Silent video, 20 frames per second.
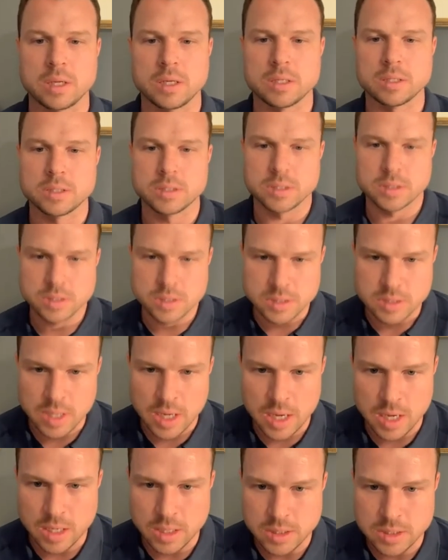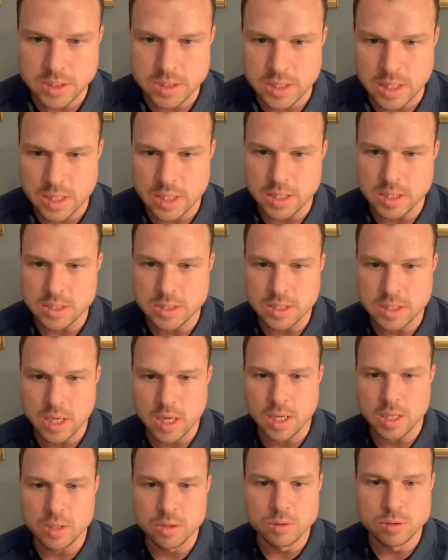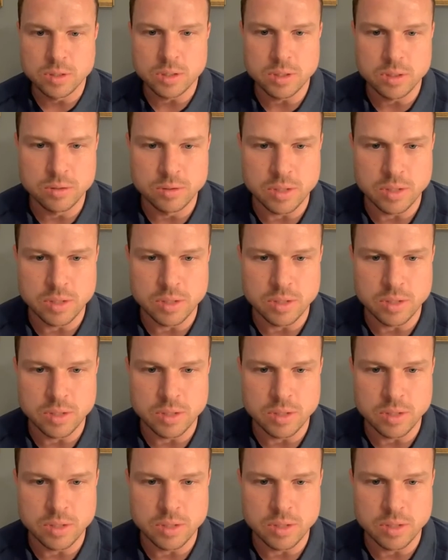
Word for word: Sal says, I usually use